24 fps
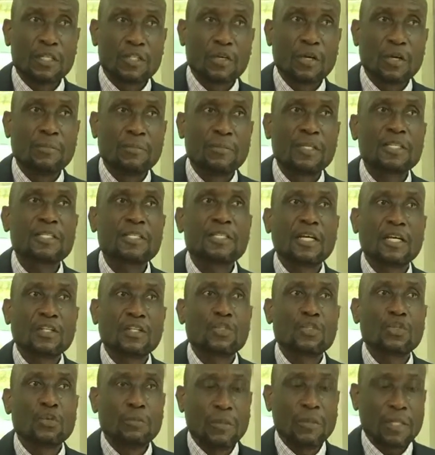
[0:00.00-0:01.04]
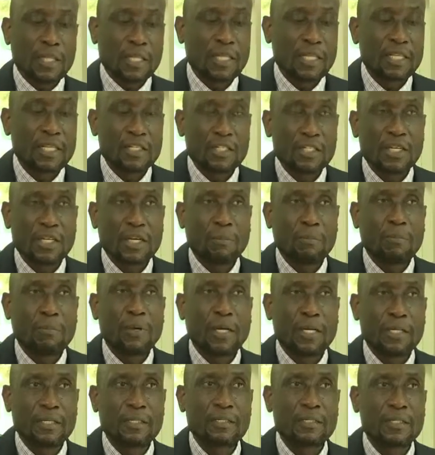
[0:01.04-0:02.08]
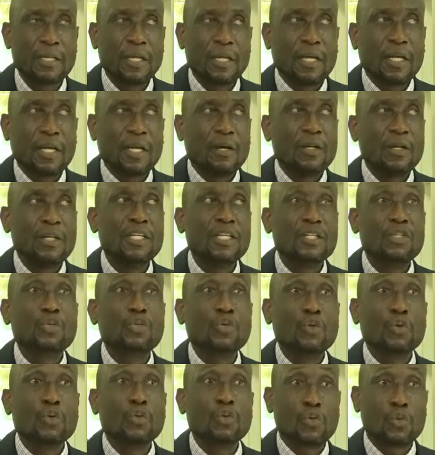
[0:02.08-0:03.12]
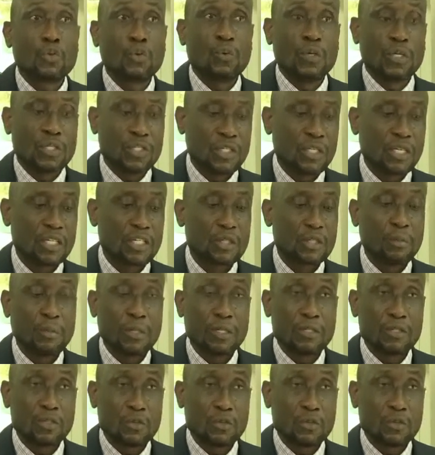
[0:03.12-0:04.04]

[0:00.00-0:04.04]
So I'm just assuming that the share price didn't go through a share split.